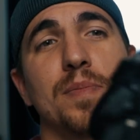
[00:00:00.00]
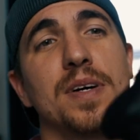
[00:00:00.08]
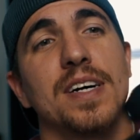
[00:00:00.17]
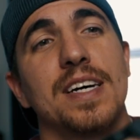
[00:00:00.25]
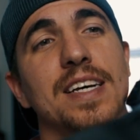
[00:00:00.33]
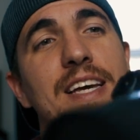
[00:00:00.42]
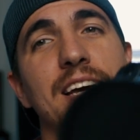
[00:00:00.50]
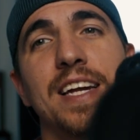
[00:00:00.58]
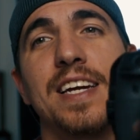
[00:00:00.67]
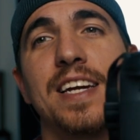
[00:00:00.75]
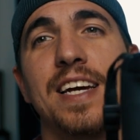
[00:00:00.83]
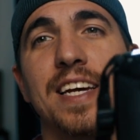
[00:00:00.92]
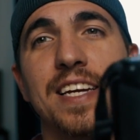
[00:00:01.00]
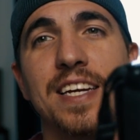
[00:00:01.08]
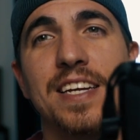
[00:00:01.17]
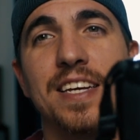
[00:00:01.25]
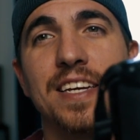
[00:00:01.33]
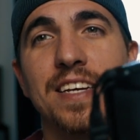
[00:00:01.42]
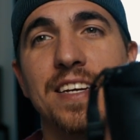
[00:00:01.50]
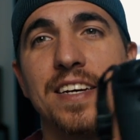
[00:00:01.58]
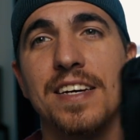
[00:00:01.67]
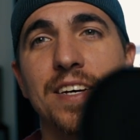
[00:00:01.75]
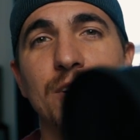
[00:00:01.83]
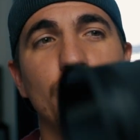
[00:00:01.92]
my Canon 80D
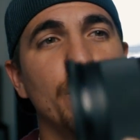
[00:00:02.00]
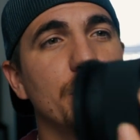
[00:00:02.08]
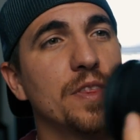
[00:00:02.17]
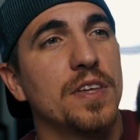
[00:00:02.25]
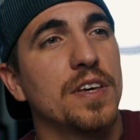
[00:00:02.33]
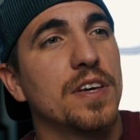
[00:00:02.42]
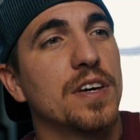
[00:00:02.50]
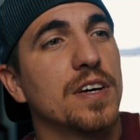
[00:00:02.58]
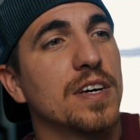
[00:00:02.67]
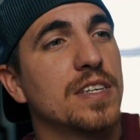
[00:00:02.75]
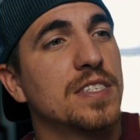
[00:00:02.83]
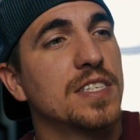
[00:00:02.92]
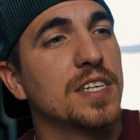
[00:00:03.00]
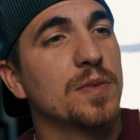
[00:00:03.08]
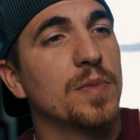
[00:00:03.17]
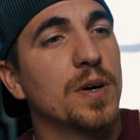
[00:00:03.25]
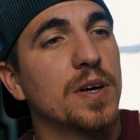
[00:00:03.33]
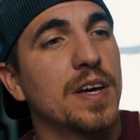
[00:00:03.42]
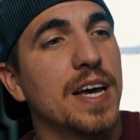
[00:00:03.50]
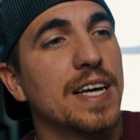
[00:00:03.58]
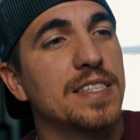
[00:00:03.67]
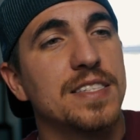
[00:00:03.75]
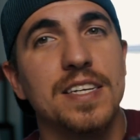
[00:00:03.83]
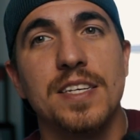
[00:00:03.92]
with the uh, Sigma
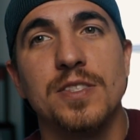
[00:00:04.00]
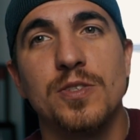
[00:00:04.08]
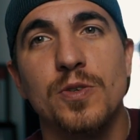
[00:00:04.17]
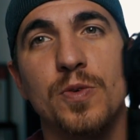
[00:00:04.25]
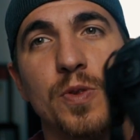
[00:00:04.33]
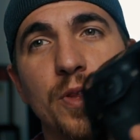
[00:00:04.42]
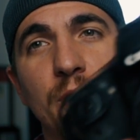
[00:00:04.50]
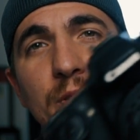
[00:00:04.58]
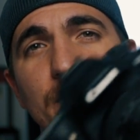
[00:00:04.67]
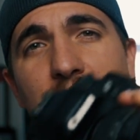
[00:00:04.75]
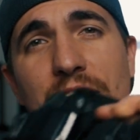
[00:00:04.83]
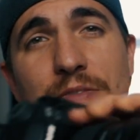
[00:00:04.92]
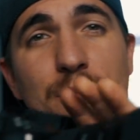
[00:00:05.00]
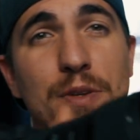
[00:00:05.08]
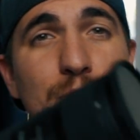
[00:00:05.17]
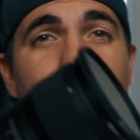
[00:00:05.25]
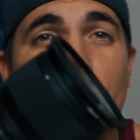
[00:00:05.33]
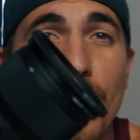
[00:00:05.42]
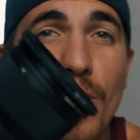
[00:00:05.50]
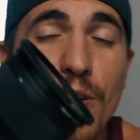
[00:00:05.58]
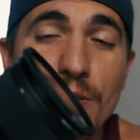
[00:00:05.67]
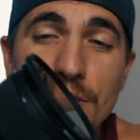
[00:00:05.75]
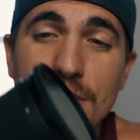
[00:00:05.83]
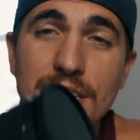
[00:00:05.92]
18 to 35 millimeter
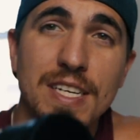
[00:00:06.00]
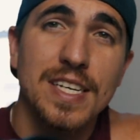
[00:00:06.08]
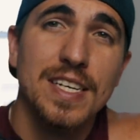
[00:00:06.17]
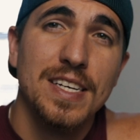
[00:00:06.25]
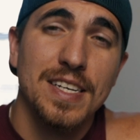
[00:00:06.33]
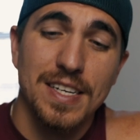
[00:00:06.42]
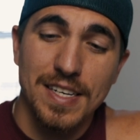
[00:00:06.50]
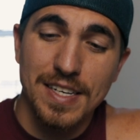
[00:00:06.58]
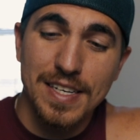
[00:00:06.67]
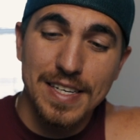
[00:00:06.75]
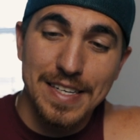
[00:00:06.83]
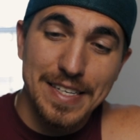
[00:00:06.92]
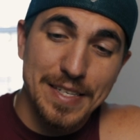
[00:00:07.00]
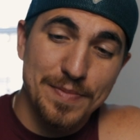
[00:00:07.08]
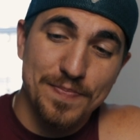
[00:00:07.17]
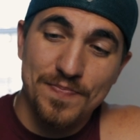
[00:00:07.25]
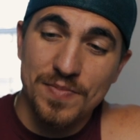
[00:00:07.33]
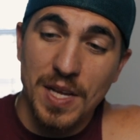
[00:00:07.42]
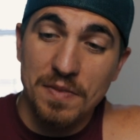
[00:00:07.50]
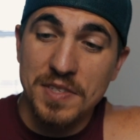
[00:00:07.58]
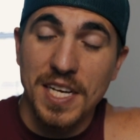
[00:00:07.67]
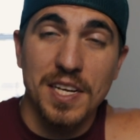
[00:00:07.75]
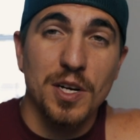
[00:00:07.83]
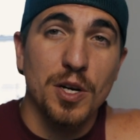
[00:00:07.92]
art. Uh, I've
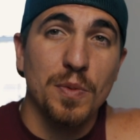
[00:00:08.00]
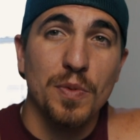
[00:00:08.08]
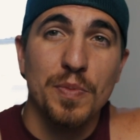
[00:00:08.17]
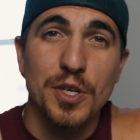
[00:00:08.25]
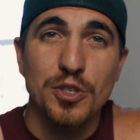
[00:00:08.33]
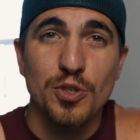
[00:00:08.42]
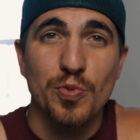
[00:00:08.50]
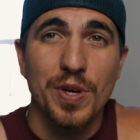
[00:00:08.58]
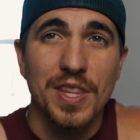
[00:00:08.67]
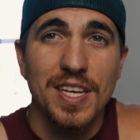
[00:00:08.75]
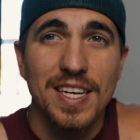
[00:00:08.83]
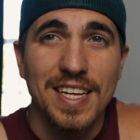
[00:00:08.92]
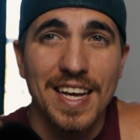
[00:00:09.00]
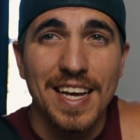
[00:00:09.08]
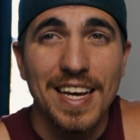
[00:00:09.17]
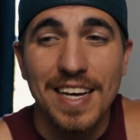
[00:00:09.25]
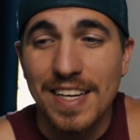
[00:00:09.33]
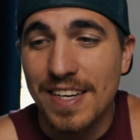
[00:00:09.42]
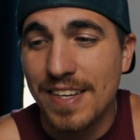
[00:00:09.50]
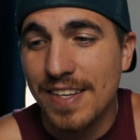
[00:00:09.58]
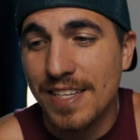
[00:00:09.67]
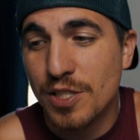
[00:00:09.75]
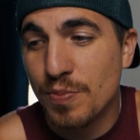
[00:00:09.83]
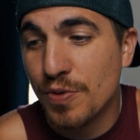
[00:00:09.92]
taken a couple pictures with it and
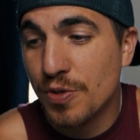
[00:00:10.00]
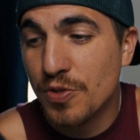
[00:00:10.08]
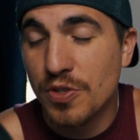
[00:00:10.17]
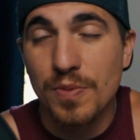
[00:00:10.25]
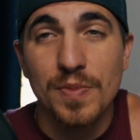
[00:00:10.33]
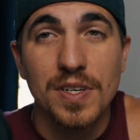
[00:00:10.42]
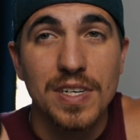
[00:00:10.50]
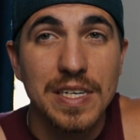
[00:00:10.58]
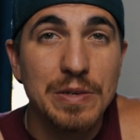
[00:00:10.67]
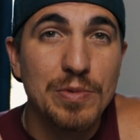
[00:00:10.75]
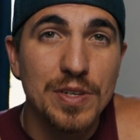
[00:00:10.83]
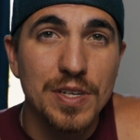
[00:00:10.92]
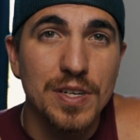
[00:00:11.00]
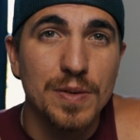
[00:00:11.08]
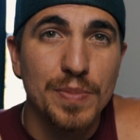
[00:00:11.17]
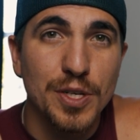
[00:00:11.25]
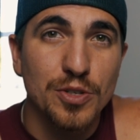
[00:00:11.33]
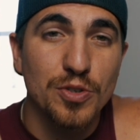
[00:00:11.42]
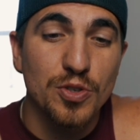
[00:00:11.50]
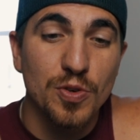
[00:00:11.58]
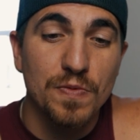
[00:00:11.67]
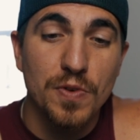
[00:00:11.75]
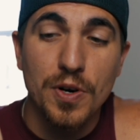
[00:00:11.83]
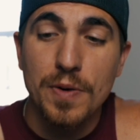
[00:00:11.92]
it's produced some uh, really good pictures
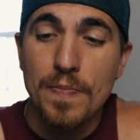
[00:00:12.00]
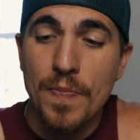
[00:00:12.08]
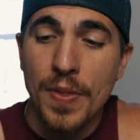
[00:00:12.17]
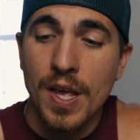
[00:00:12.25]
so far.